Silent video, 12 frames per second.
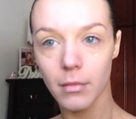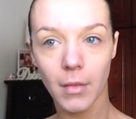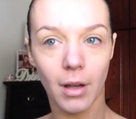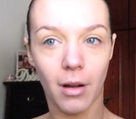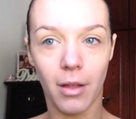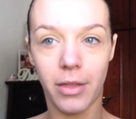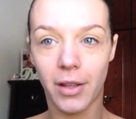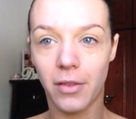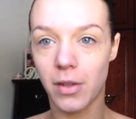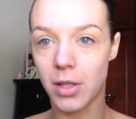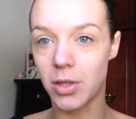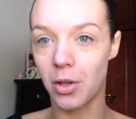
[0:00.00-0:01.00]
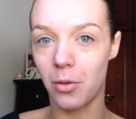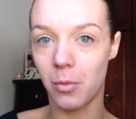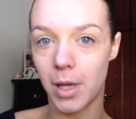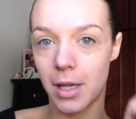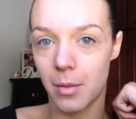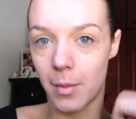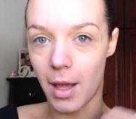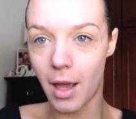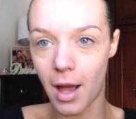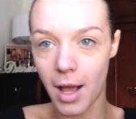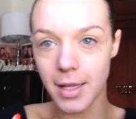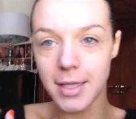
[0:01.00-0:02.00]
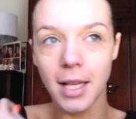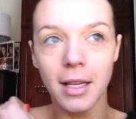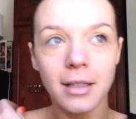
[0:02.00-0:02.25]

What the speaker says: Oh, this feels so weird on my eyes.